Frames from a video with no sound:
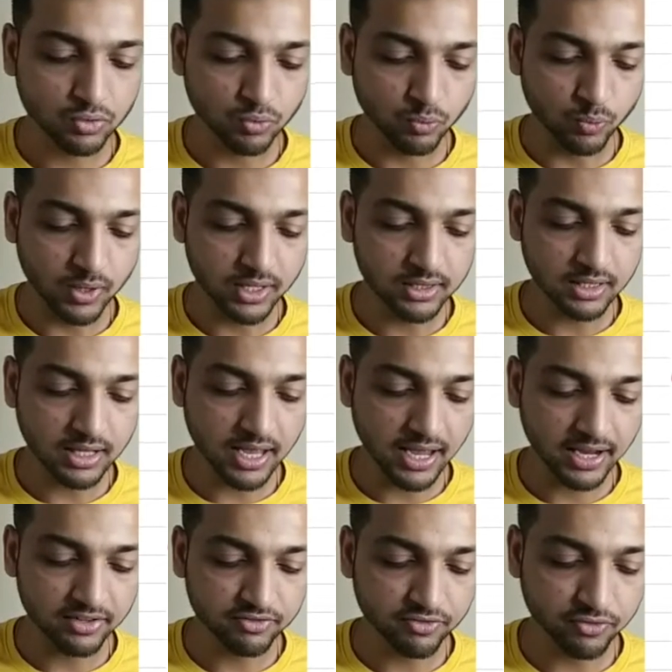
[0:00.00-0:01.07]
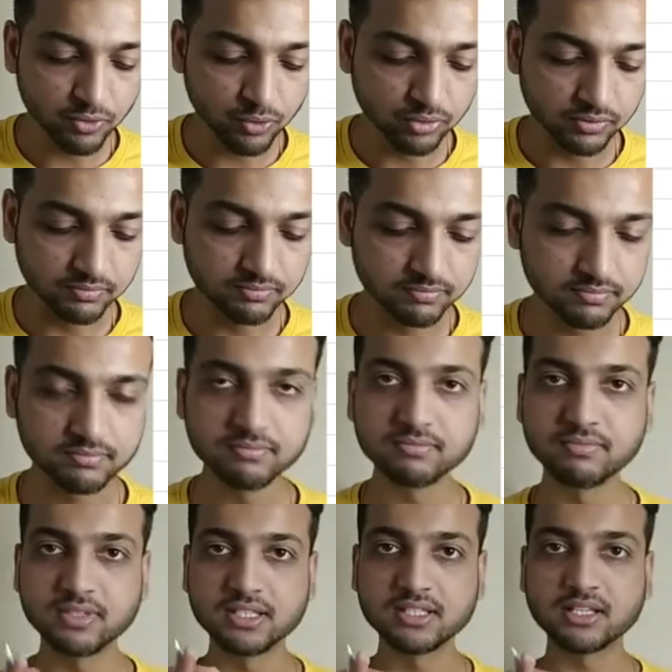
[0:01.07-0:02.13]
So 1 and 4,
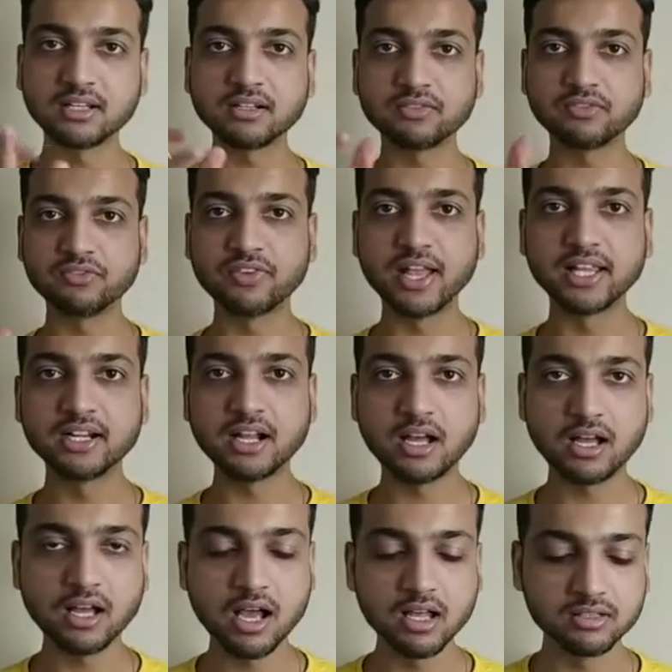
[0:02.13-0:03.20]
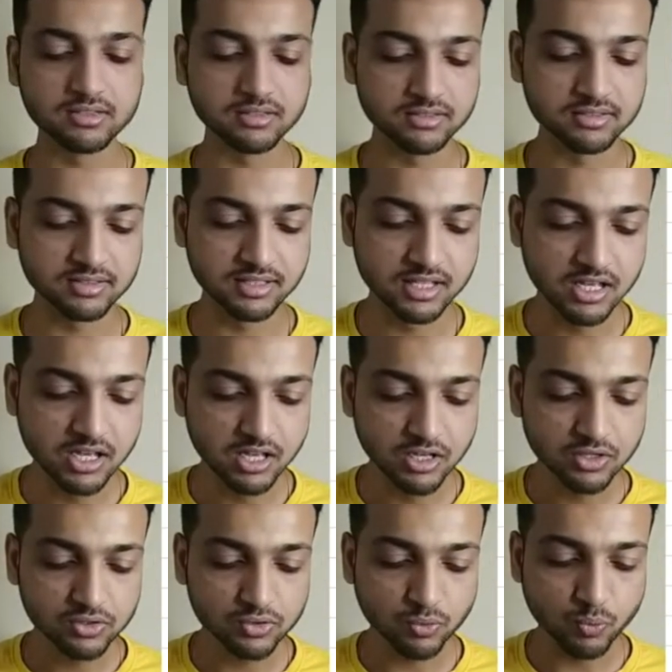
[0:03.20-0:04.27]
these are valid answers.
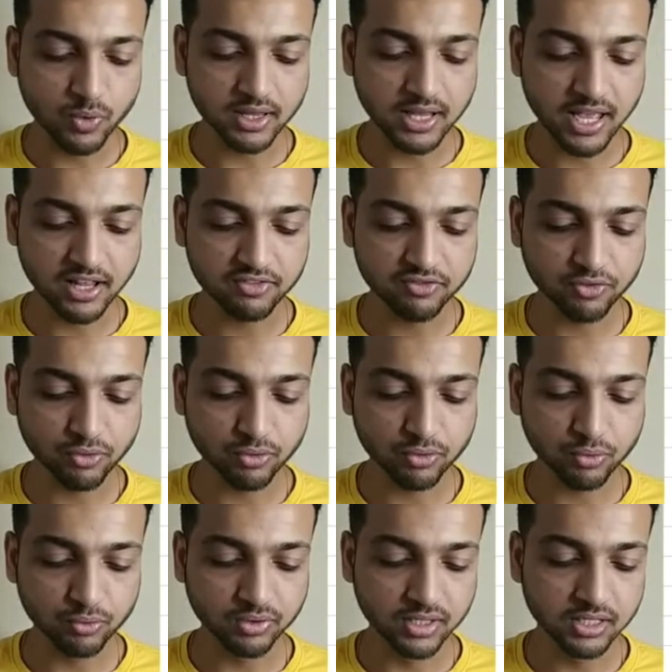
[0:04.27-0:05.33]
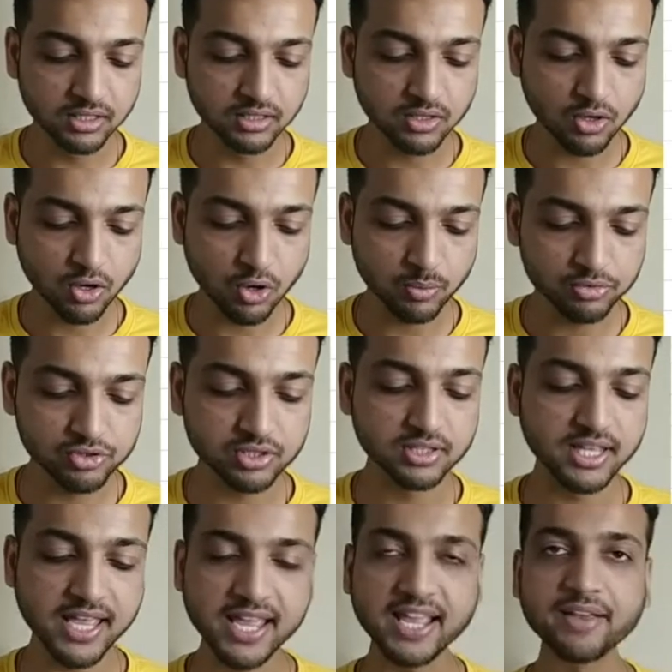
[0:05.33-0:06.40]
So 1 and 4 only,
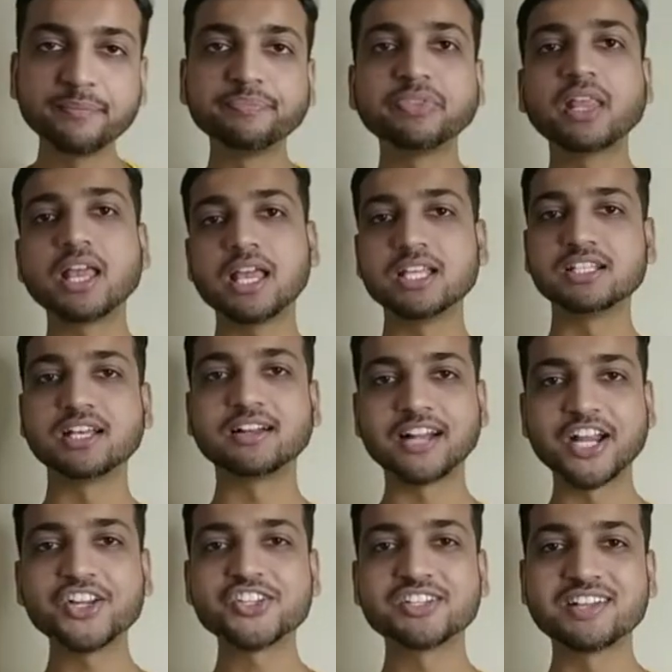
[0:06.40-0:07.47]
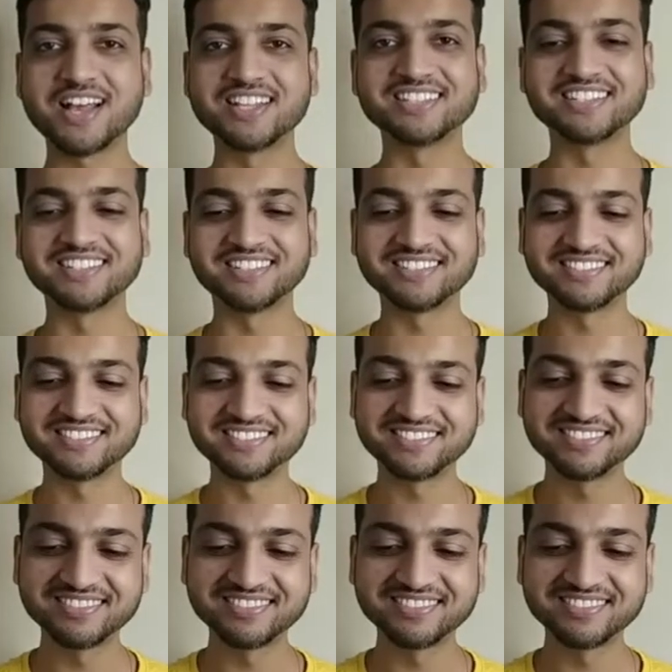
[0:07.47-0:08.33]
option A is our right answer.